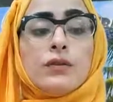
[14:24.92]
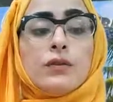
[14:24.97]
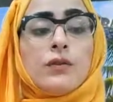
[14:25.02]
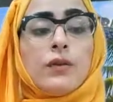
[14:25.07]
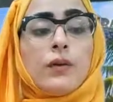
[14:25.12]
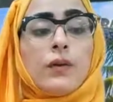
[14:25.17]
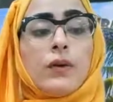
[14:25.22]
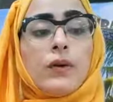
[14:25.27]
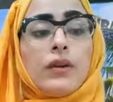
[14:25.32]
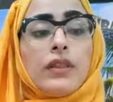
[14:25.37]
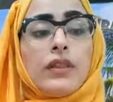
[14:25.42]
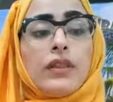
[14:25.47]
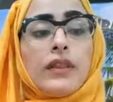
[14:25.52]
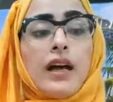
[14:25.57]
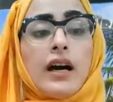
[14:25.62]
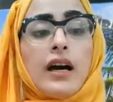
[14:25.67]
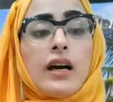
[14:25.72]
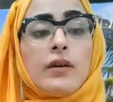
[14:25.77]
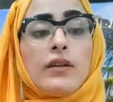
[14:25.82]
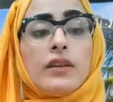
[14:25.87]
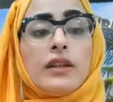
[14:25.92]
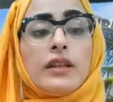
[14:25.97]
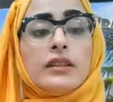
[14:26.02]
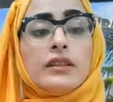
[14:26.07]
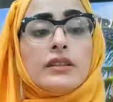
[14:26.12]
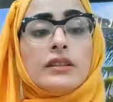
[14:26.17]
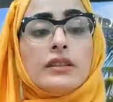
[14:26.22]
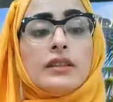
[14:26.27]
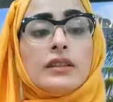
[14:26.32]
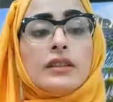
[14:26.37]

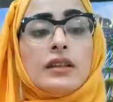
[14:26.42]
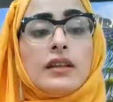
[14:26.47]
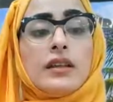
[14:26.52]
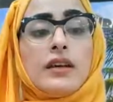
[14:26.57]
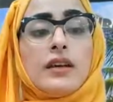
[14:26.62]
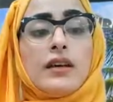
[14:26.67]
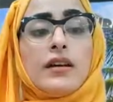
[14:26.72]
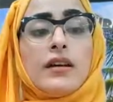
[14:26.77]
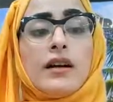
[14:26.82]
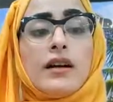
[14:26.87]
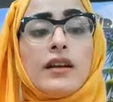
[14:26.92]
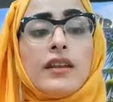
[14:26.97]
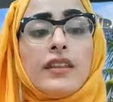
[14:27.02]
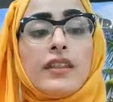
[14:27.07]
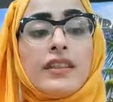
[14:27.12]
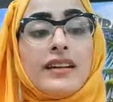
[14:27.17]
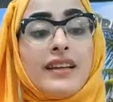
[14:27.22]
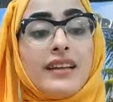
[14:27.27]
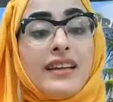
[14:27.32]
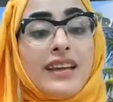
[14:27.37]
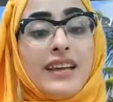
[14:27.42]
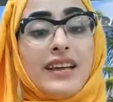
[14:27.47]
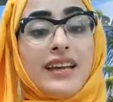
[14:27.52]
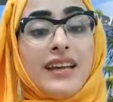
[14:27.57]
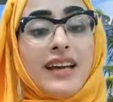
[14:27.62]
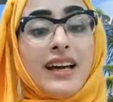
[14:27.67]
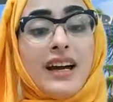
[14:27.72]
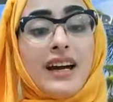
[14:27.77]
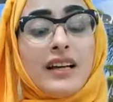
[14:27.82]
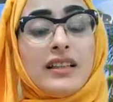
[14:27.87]

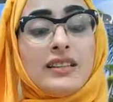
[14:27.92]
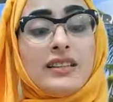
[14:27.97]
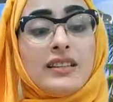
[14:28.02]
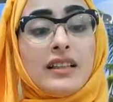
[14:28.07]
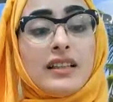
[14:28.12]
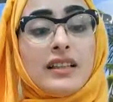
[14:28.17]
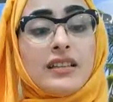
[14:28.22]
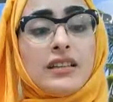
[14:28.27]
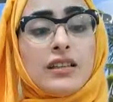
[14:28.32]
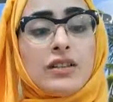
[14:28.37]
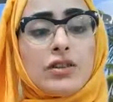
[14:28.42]
4,300.